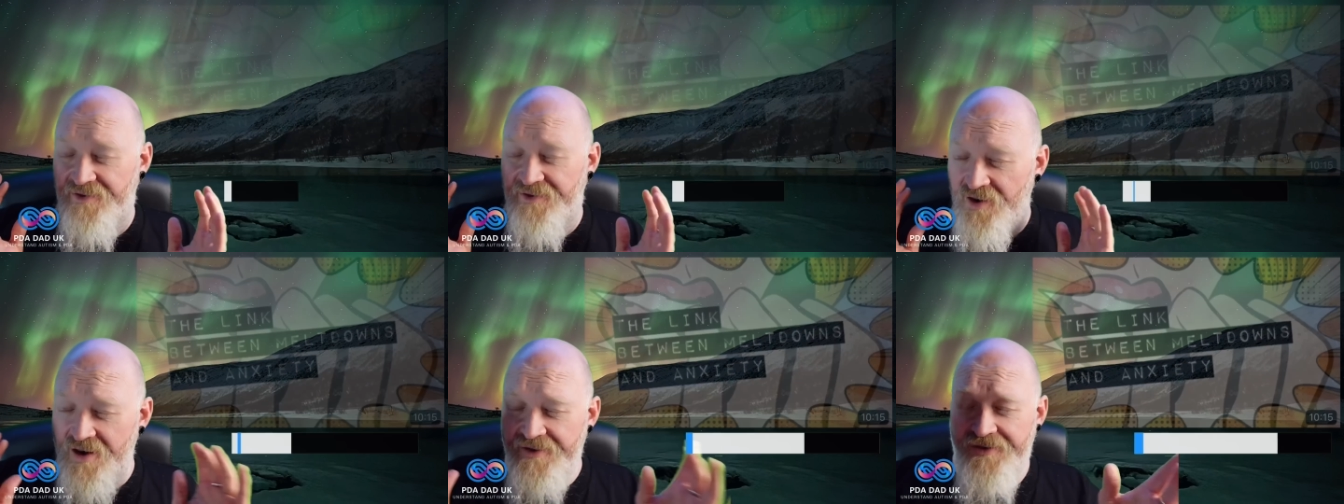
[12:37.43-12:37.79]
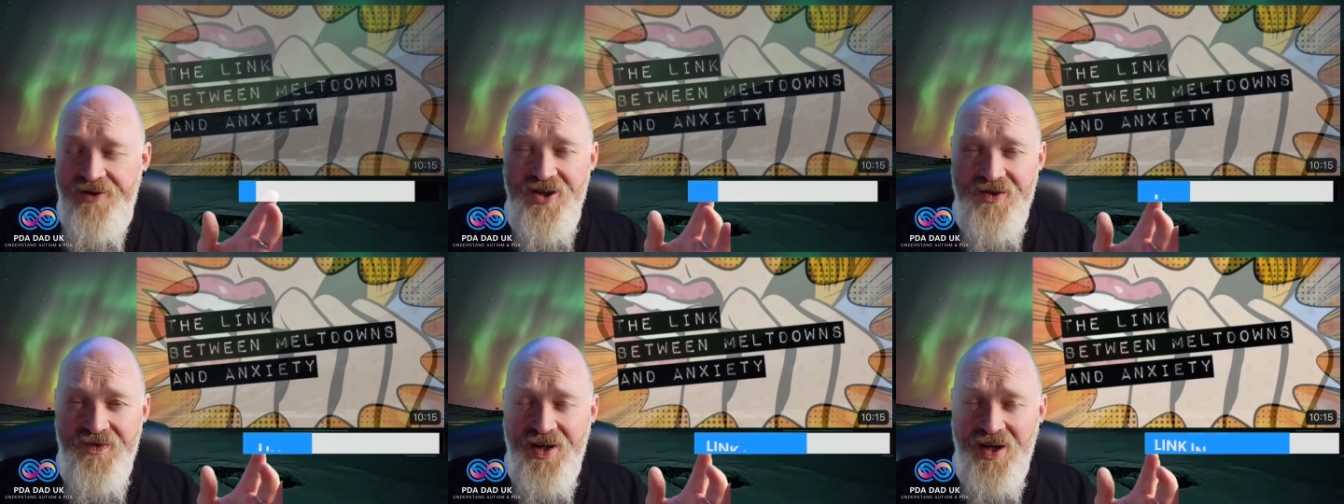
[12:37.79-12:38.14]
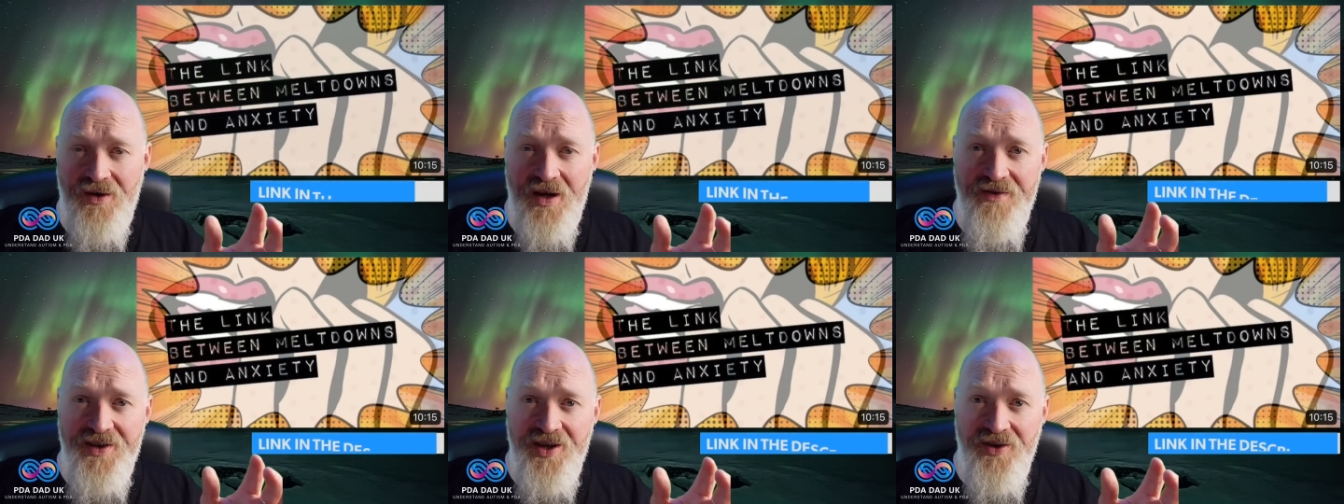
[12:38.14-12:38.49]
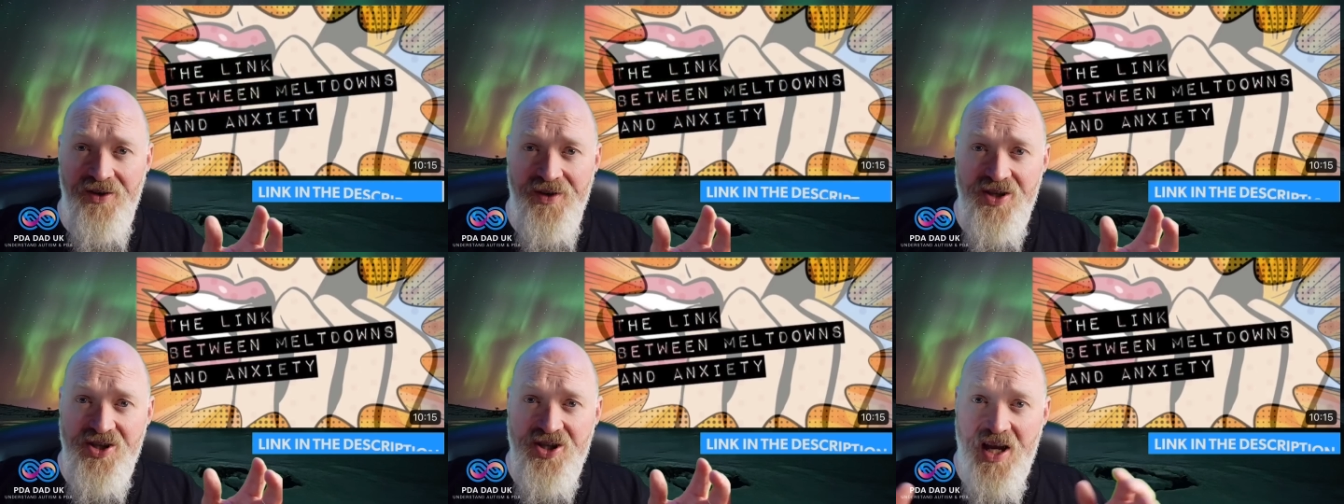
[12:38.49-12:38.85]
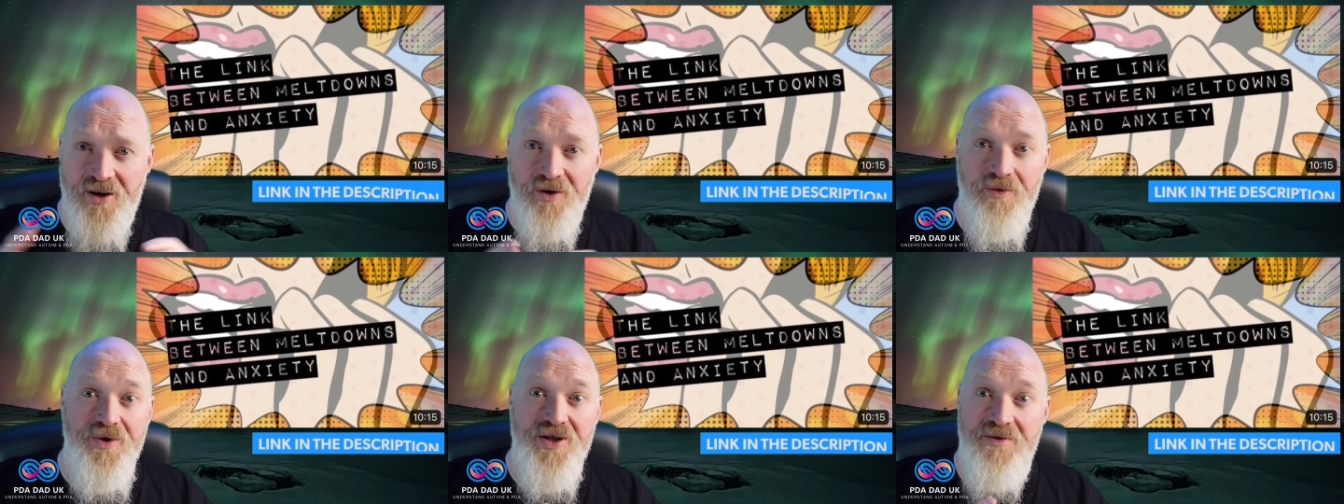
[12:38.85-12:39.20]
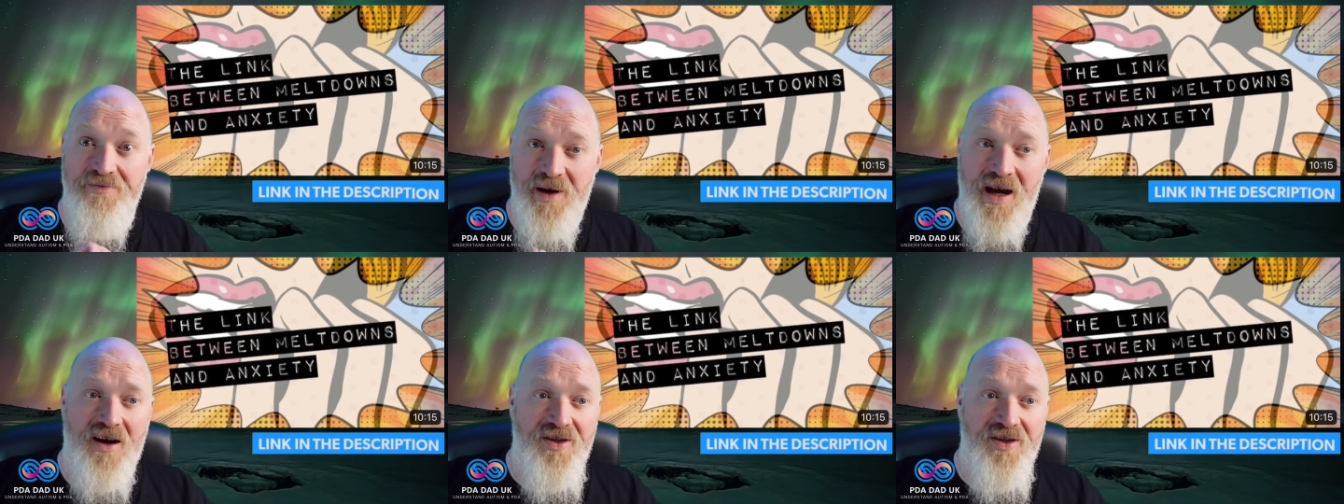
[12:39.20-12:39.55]
very first video I ever did on this channel was
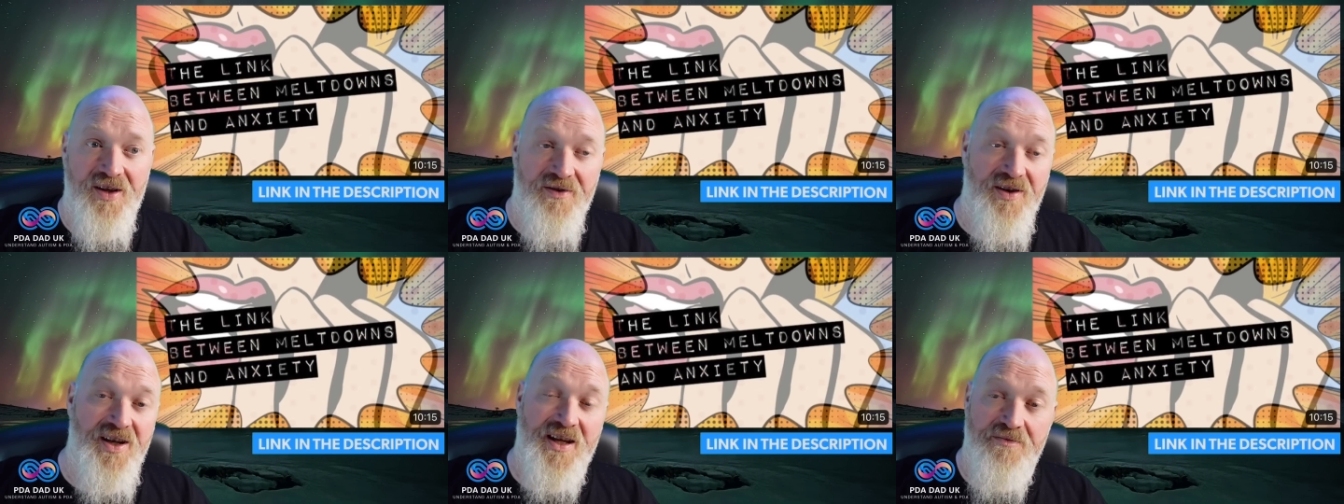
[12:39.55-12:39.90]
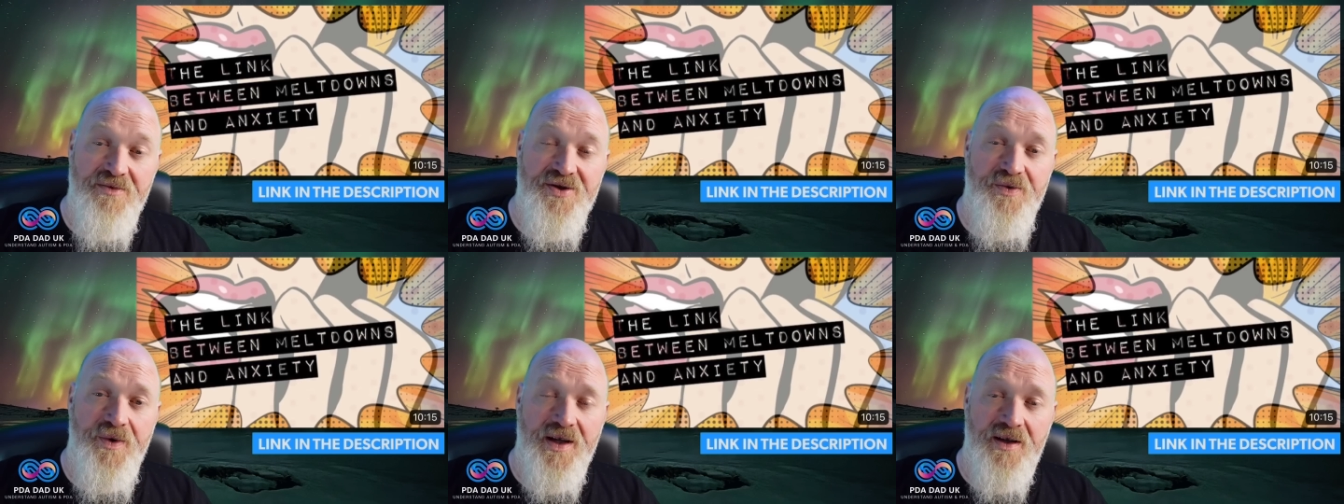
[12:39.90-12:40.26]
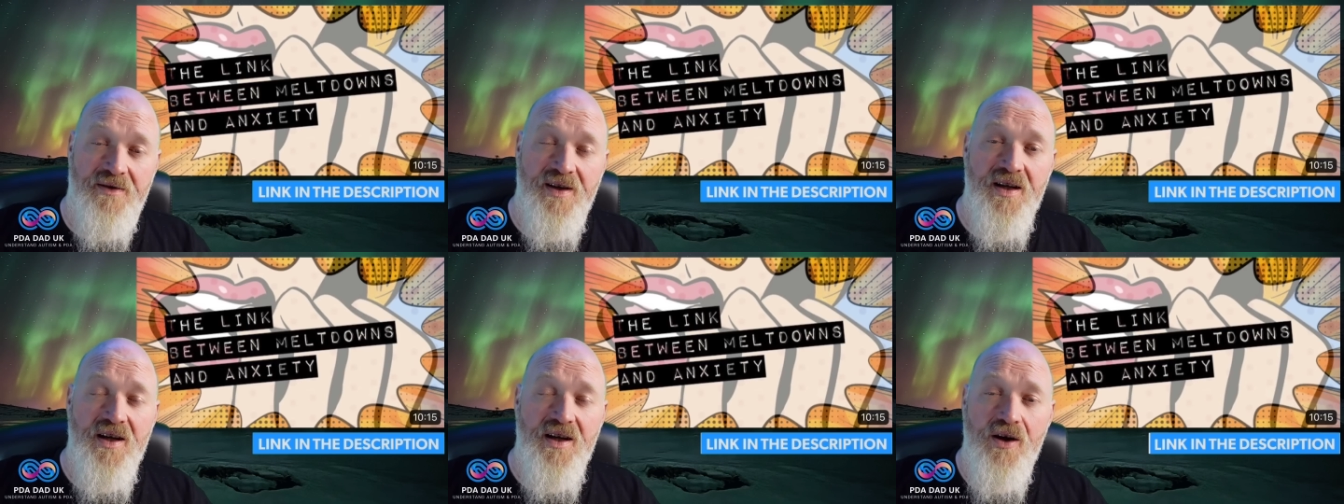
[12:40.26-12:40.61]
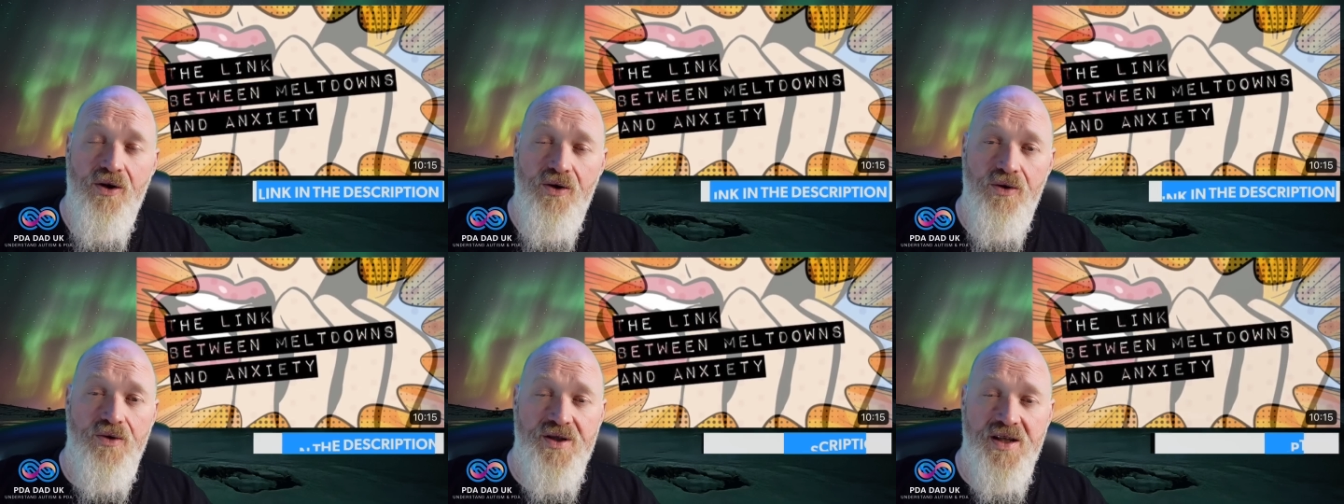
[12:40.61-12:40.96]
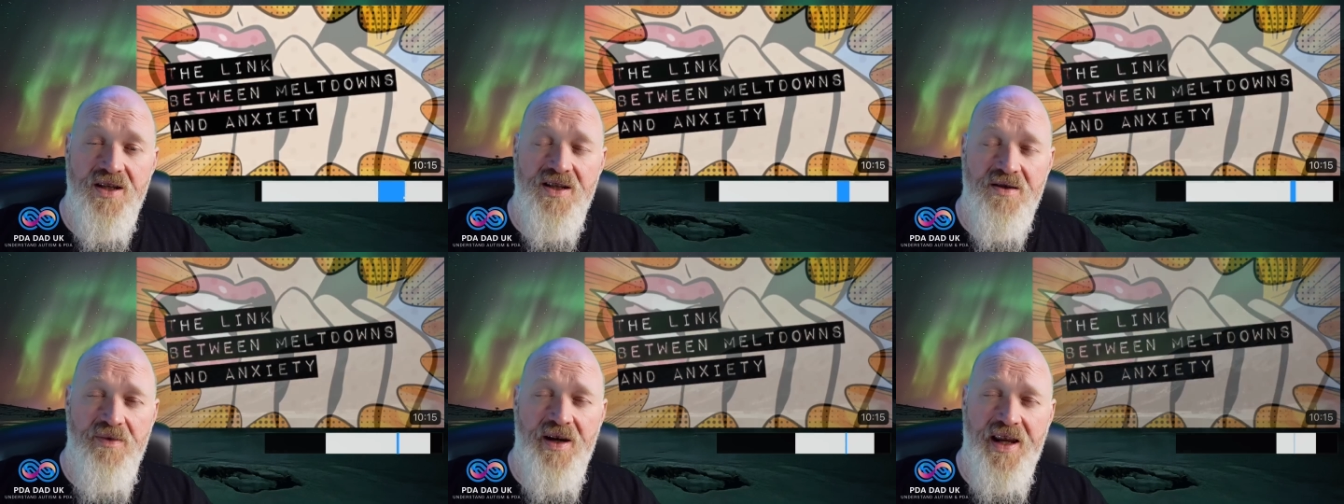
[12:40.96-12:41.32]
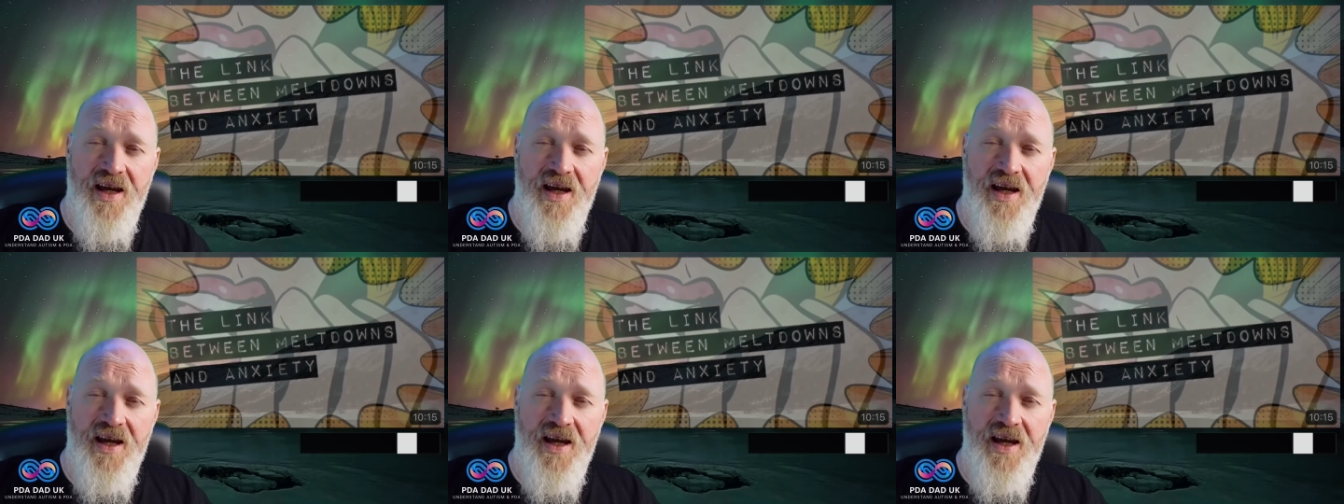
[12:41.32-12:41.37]
about the link between autism and